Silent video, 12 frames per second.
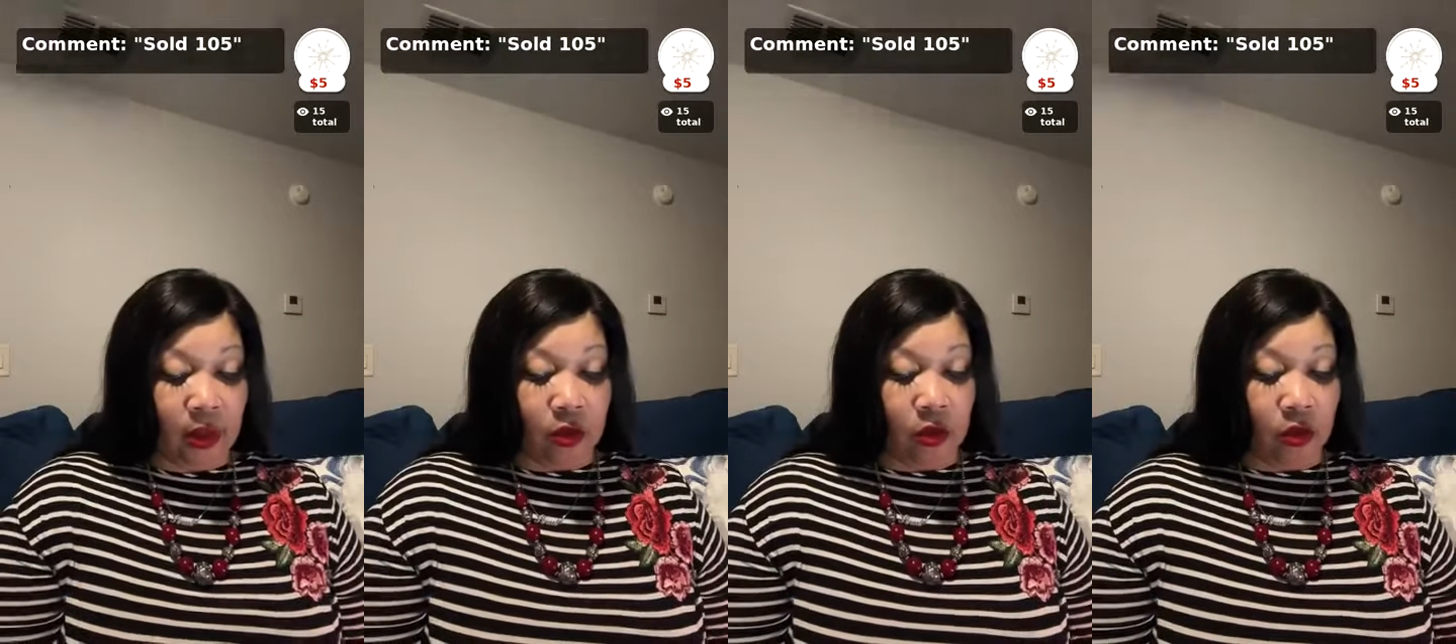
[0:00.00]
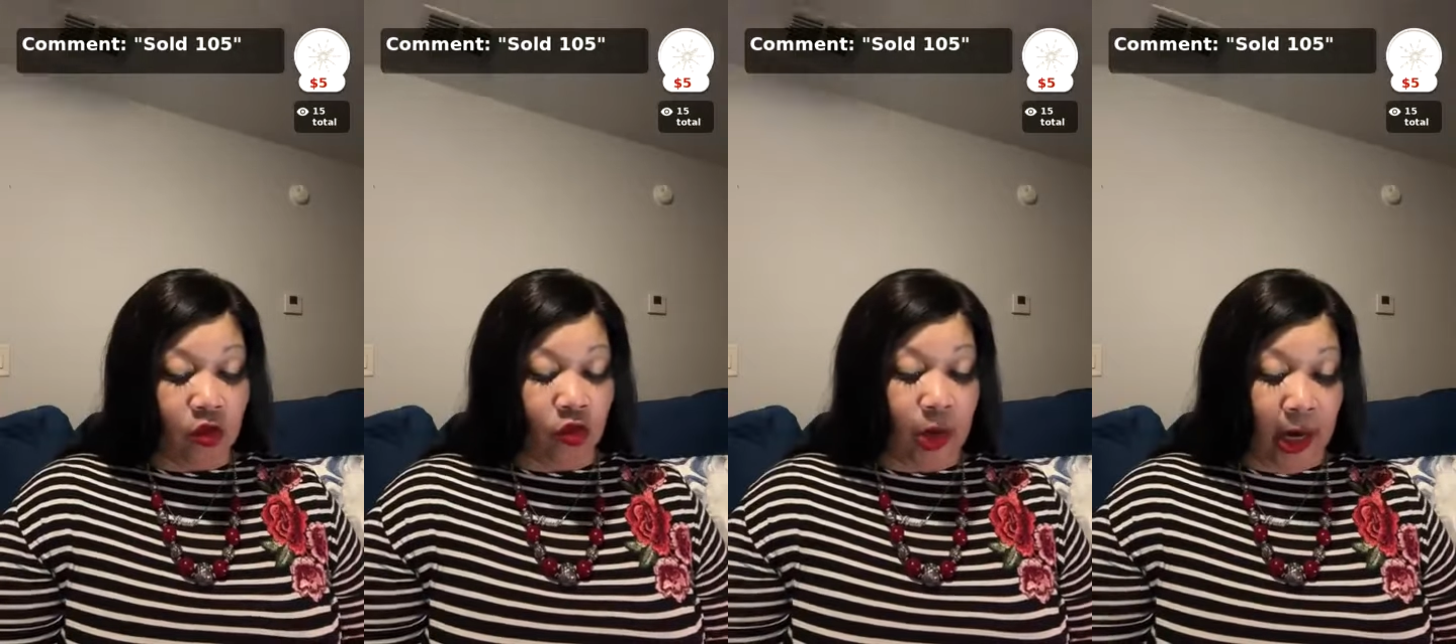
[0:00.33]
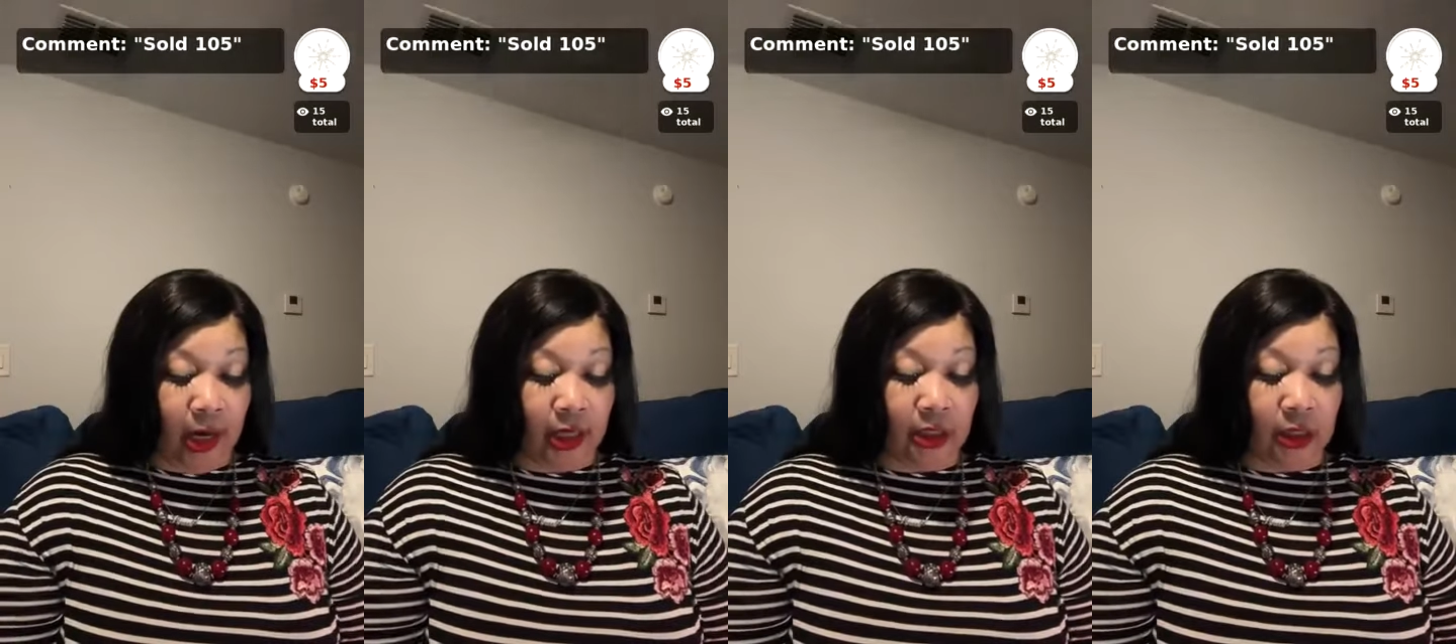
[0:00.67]
so that you
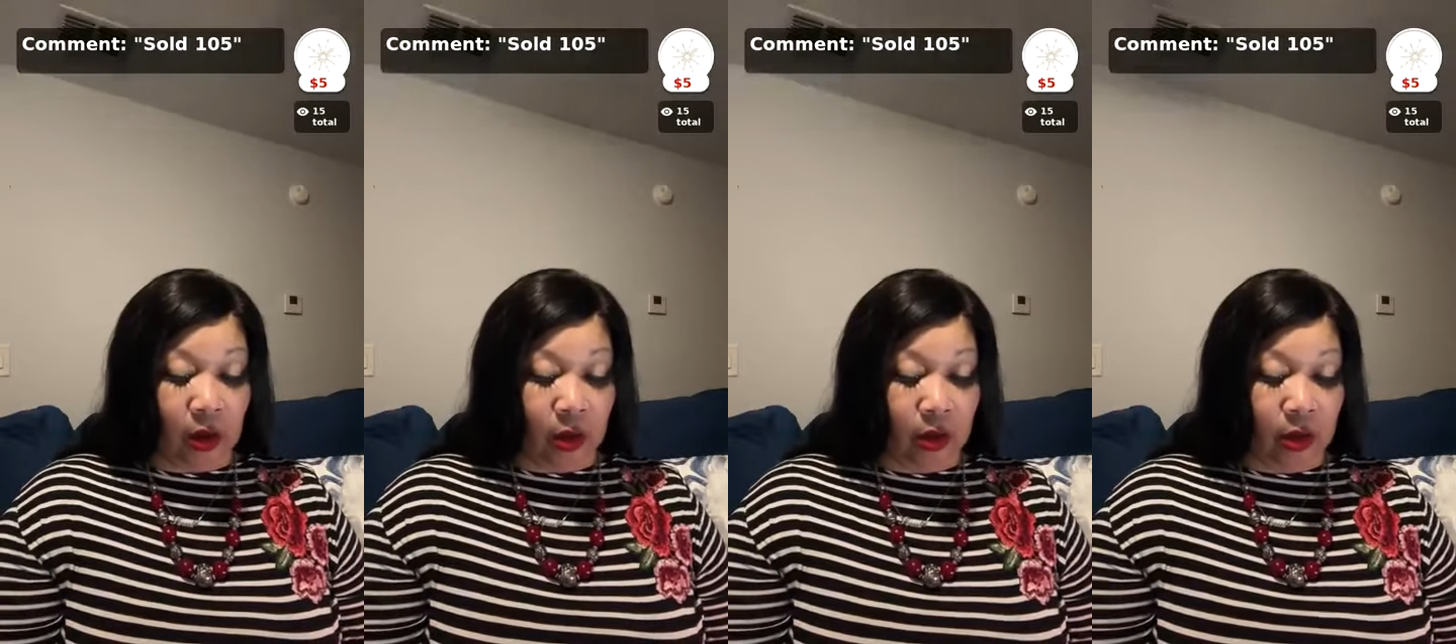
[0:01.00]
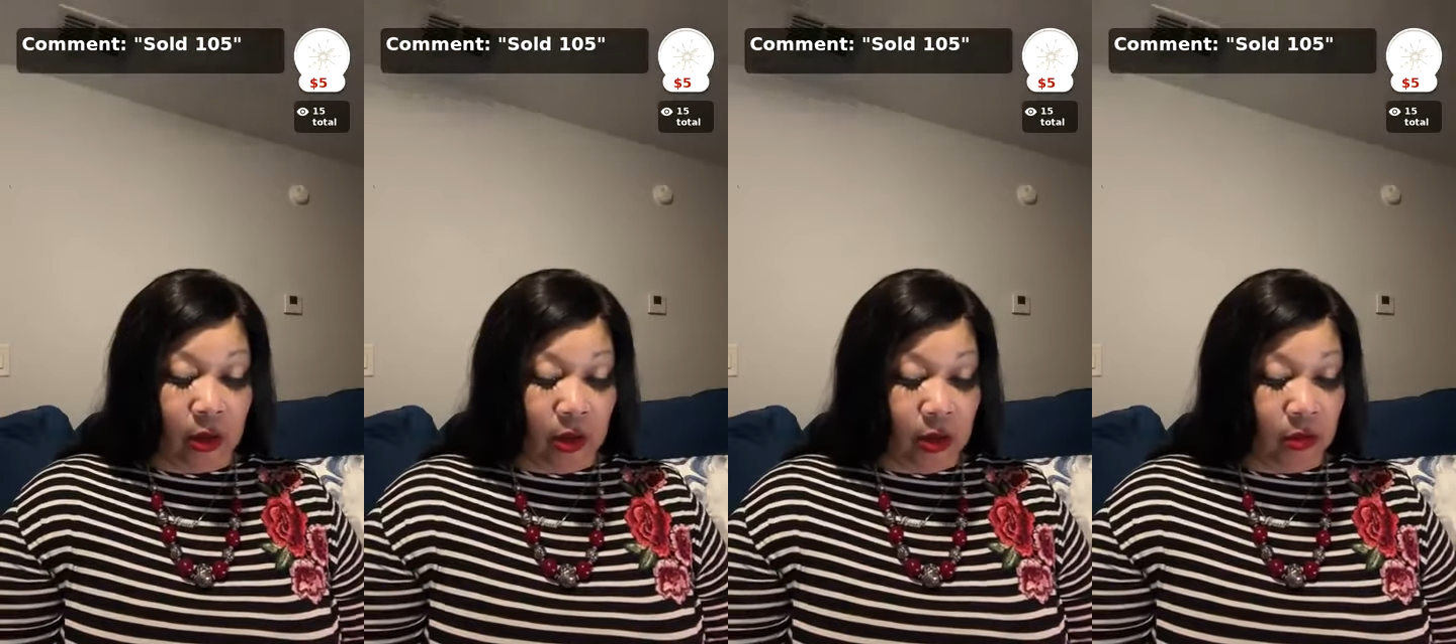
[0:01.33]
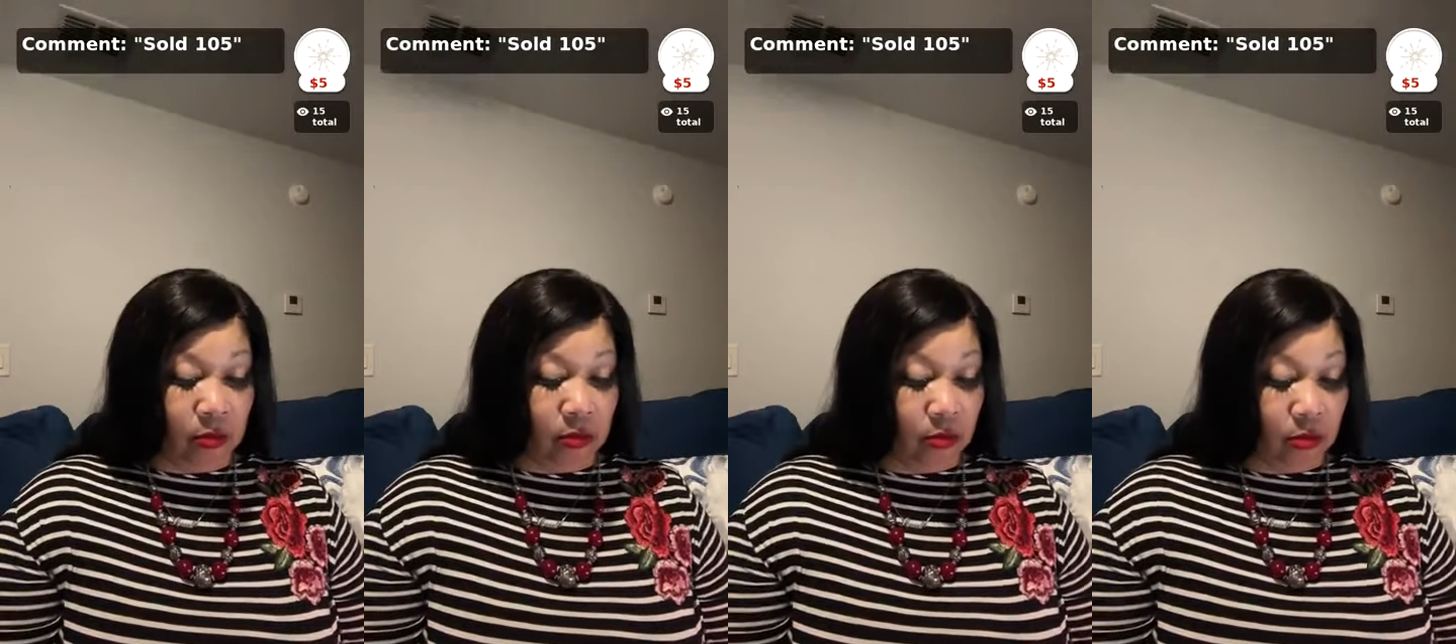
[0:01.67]
guys are
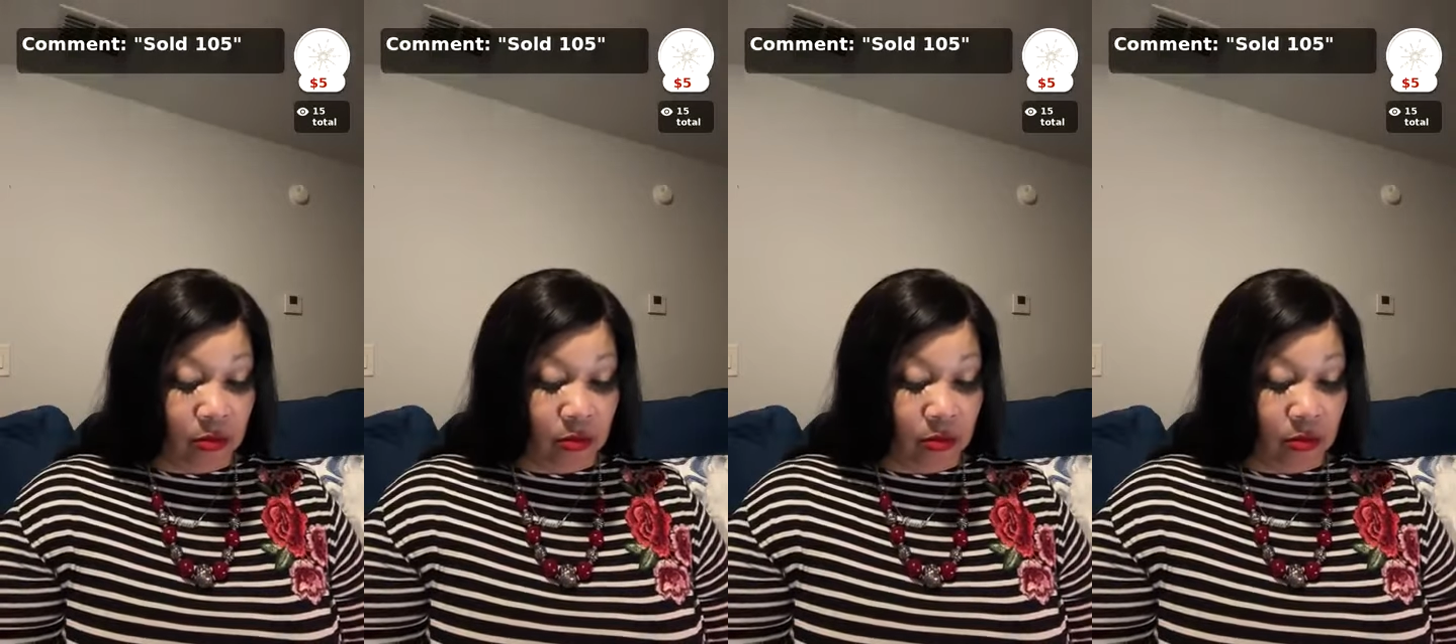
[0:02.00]
um,